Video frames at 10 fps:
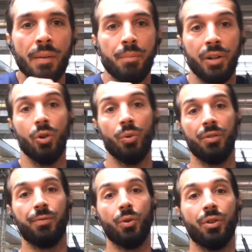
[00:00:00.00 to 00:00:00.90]
But
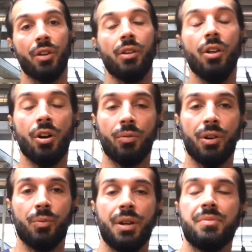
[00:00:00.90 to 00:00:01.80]
going forward on the long
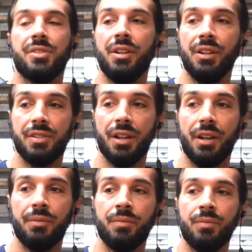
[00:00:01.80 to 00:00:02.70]
run, what I'm saying is that